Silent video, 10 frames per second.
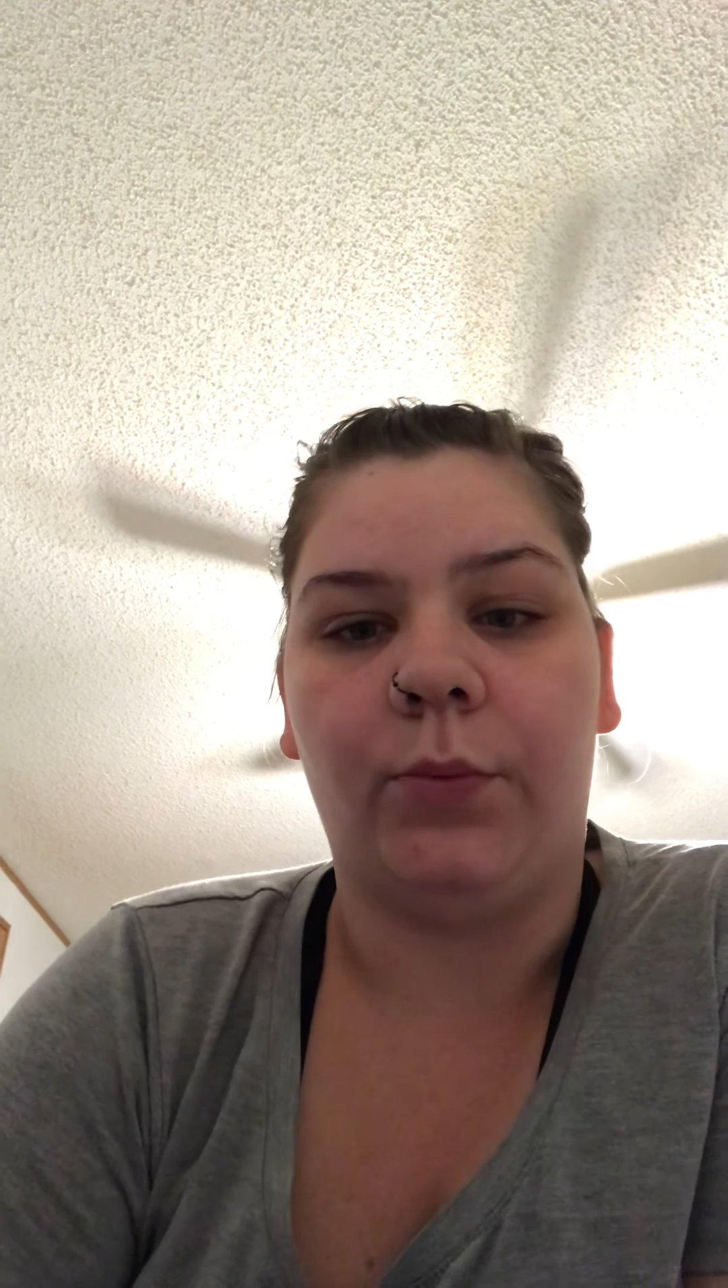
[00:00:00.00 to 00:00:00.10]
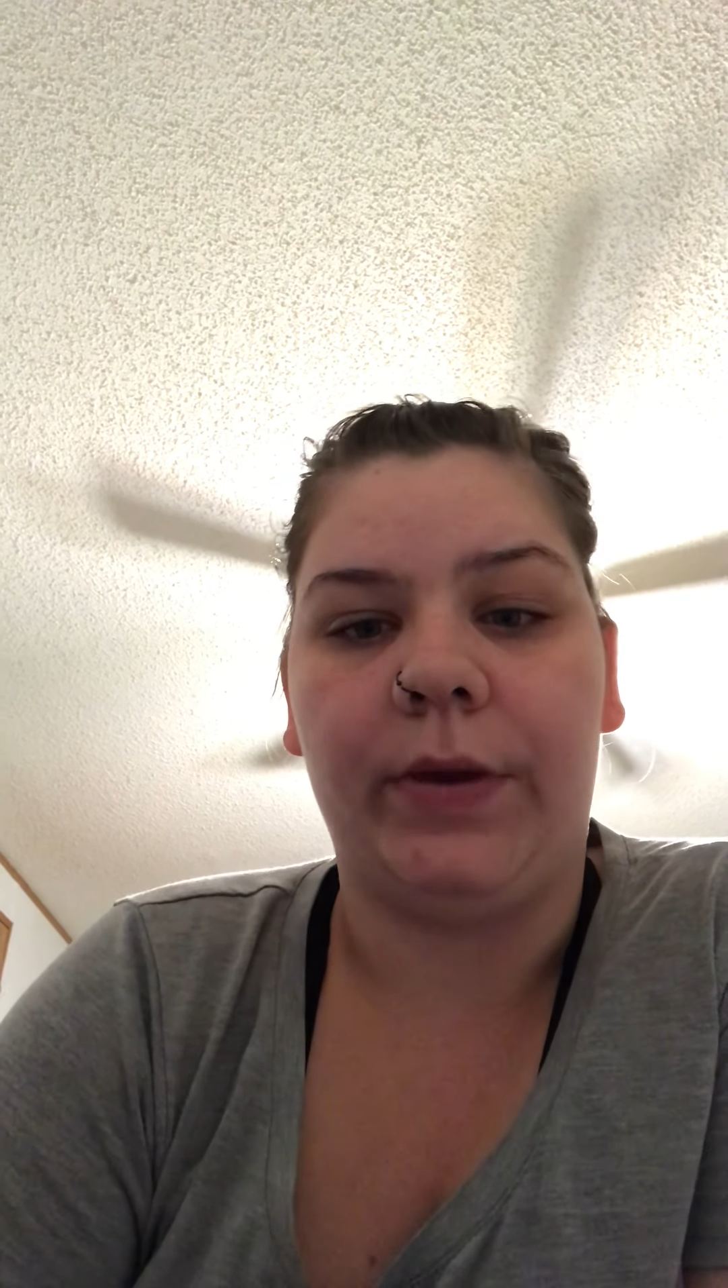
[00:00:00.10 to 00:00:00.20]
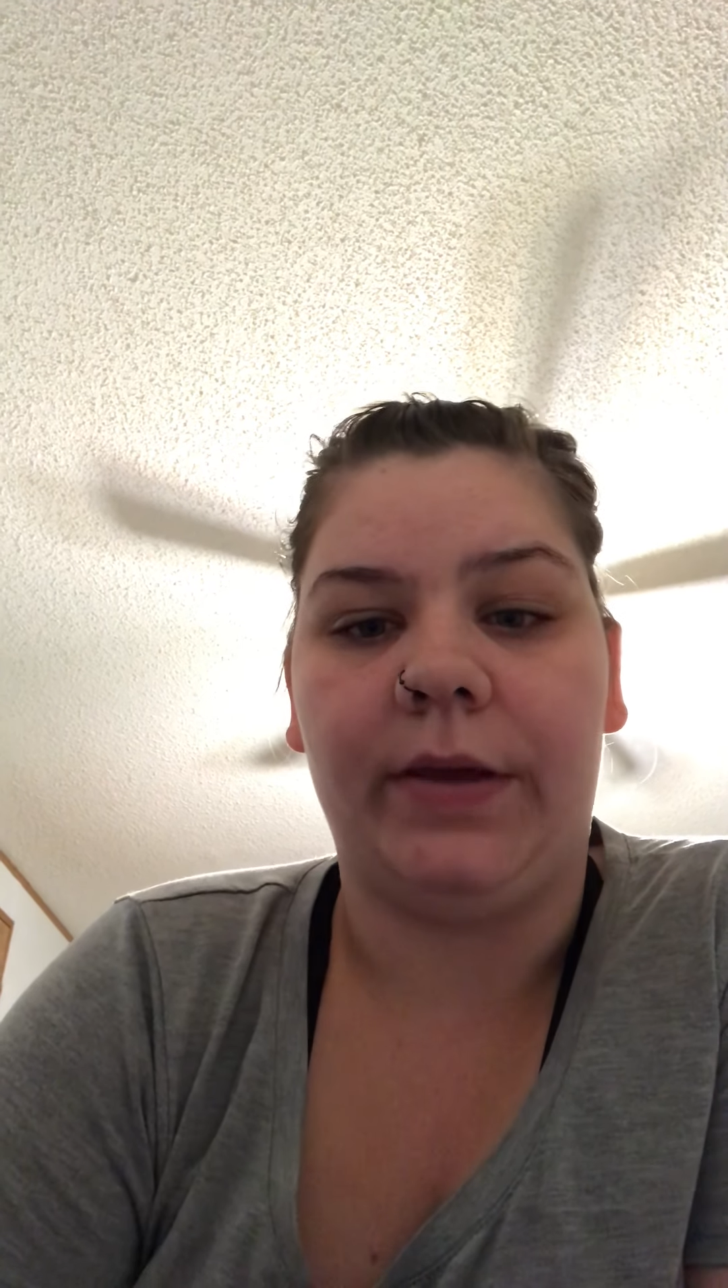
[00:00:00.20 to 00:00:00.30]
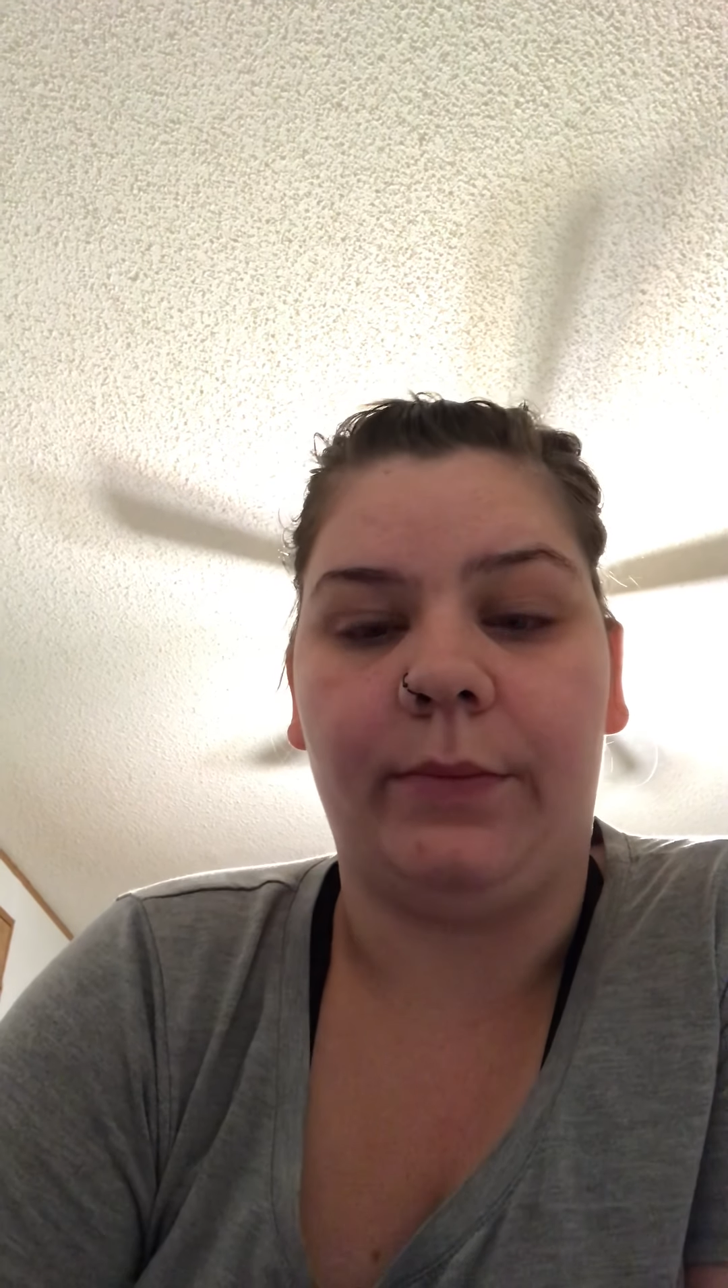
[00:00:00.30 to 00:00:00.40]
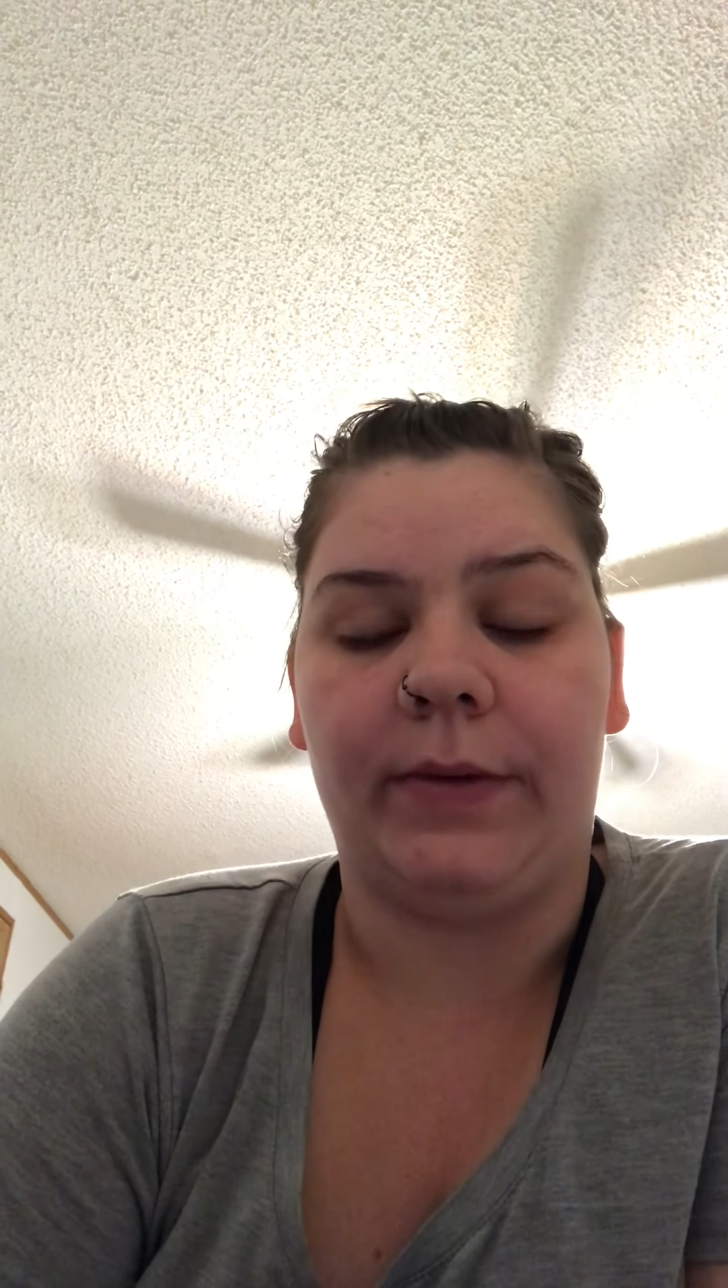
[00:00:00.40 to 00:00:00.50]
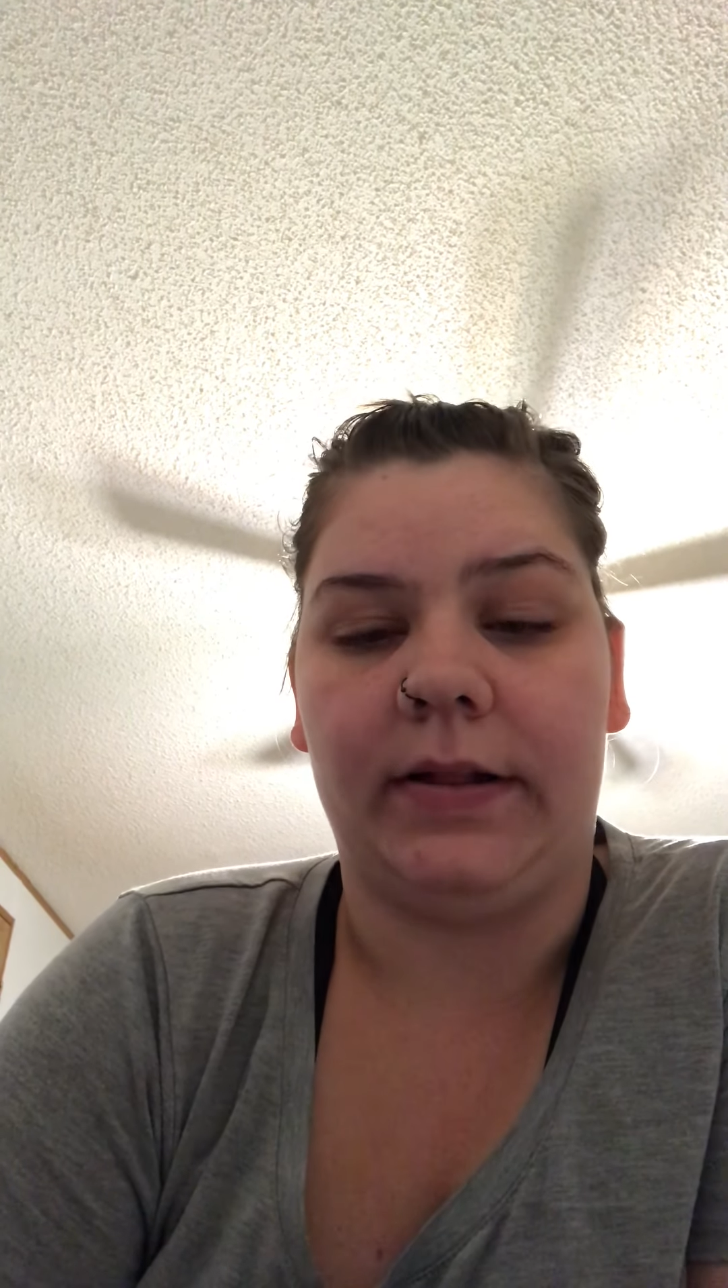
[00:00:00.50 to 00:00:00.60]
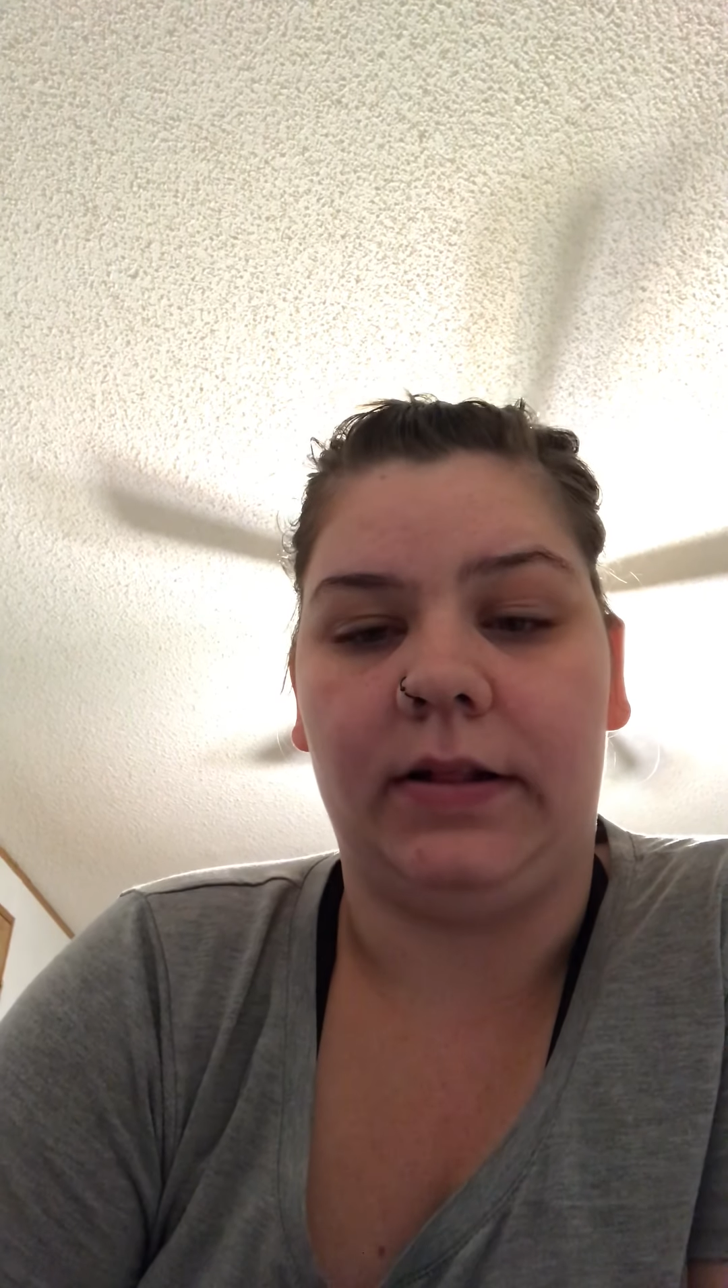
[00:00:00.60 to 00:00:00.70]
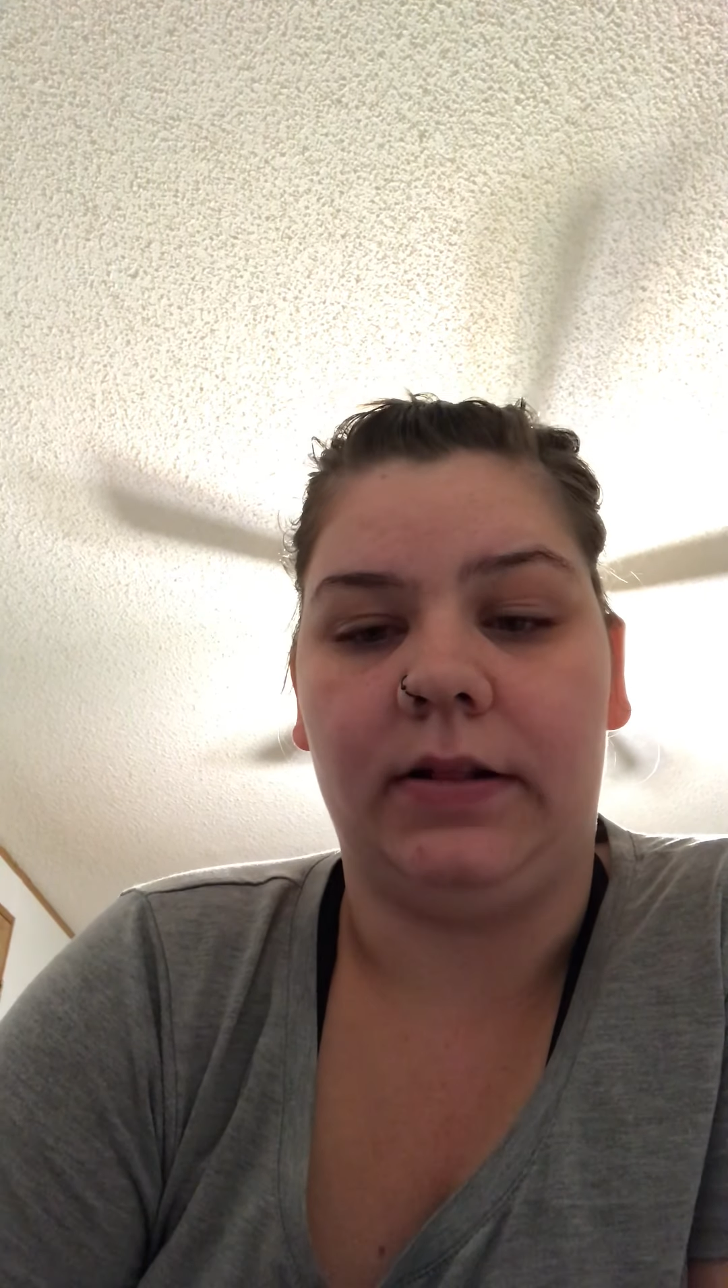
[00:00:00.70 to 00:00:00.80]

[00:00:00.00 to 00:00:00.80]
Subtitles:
we will